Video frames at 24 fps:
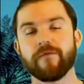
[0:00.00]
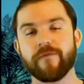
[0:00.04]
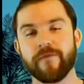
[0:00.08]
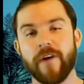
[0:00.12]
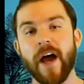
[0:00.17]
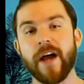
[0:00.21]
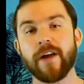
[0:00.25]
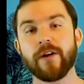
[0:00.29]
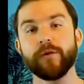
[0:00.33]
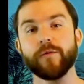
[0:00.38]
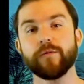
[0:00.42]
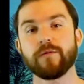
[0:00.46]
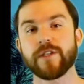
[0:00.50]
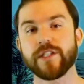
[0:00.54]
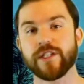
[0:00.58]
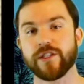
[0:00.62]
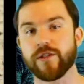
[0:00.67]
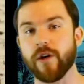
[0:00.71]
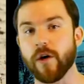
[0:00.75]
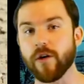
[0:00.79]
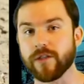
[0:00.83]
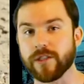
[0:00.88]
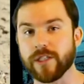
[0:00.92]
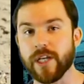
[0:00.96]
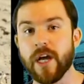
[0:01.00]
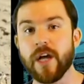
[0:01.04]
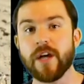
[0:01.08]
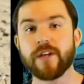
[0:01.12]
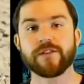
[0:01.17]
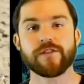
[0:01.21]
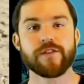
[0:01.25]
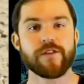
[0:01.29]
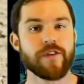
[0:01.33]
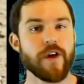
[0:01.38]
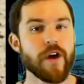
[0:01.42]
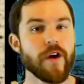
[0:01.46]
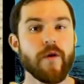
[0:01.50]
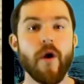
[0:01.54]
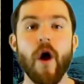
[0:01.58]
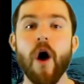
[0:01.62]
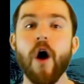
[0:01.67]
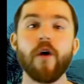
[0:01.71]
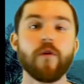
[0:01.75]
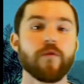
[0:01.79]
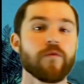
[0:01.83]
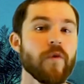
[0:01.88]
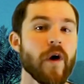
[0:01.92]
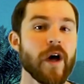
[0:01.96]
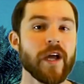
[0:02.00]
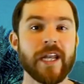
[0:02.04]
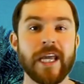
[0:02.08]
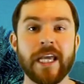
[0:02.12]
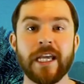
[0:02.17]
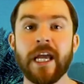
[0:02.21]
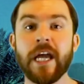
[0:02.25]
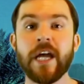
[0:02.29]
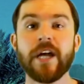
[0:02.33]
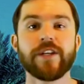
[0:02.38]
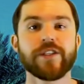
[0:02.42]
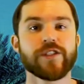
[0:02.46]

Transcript: final results. So they're all running.